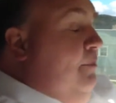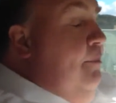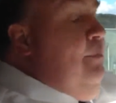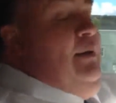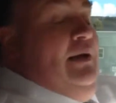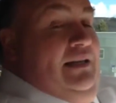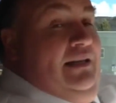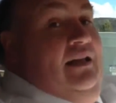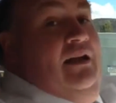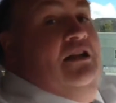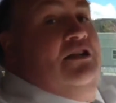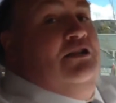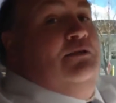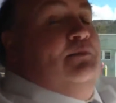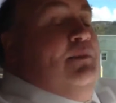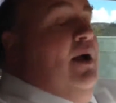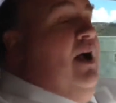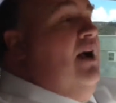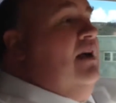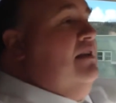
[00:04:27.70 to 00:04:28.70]
But
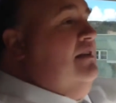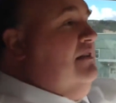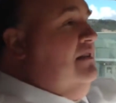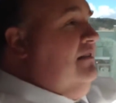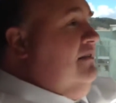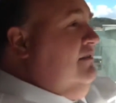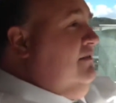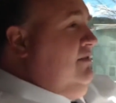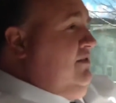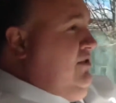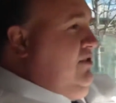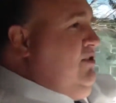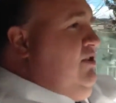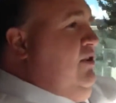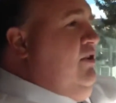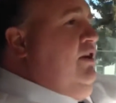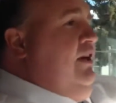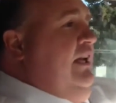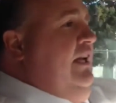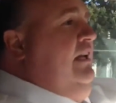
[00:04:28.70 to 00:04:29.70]
Lunchbox,
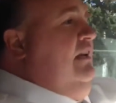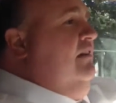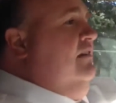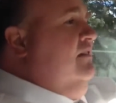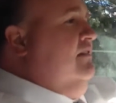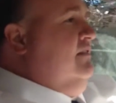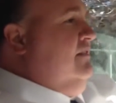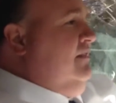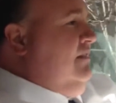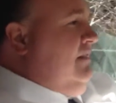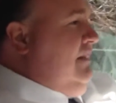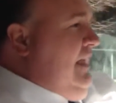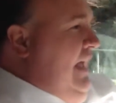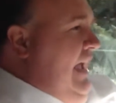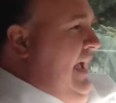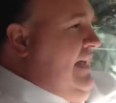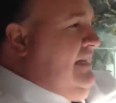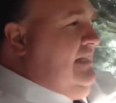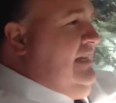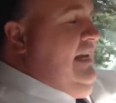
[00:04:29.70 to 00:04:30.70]
sturdy,
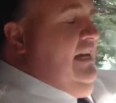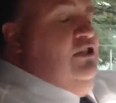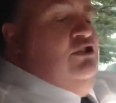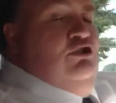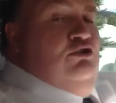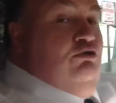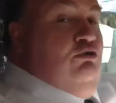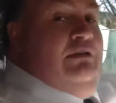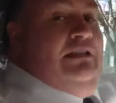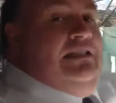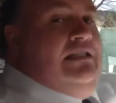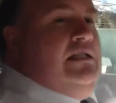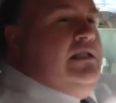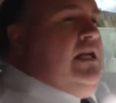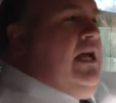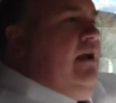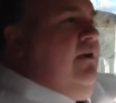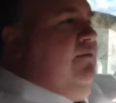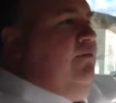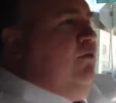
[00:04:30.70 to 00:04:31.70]
has a nice treat
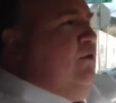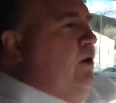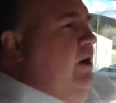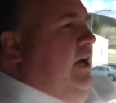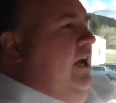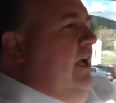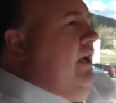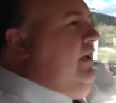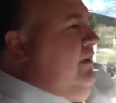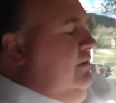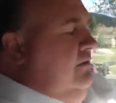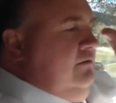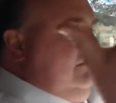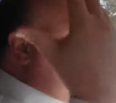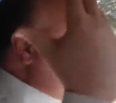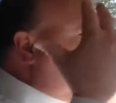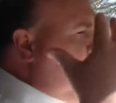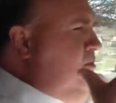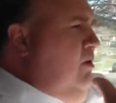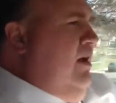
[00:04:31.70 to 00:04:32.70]
inside for you.
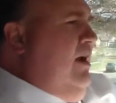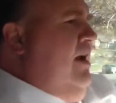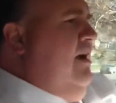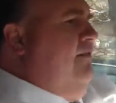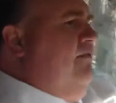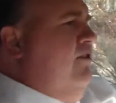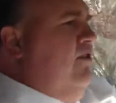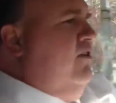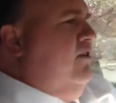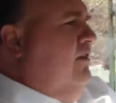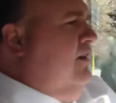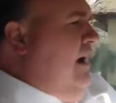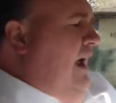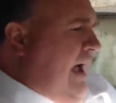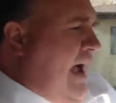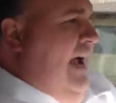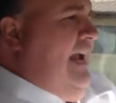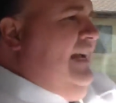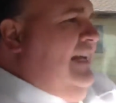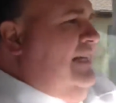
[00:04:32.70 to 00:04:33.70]
Whatever,
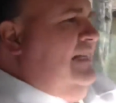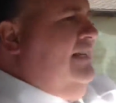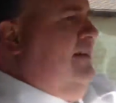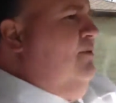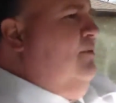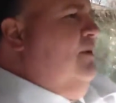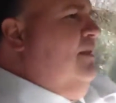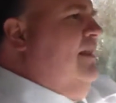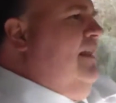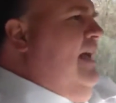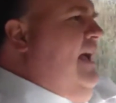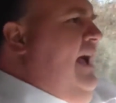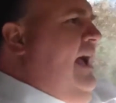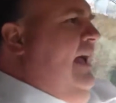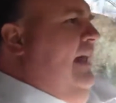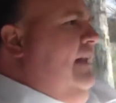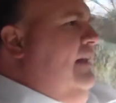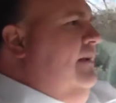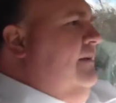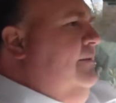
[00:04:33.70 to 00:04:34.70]
I can deal with
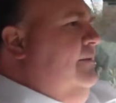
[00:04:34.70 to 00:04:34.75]
that.